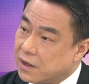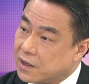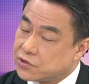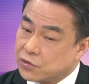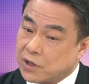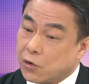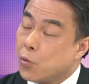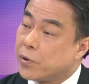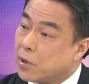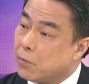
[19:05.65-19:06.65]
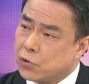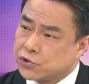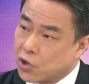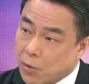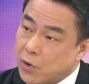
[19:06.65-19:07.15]
and so that open up
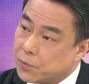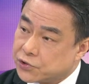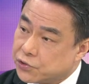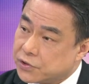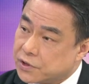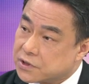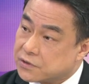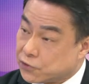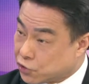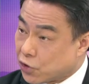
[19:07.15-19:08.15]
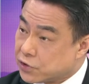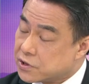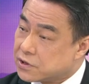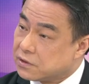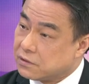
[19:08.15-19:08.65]
more job opportunities for
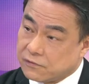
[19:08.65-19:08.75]
doctors,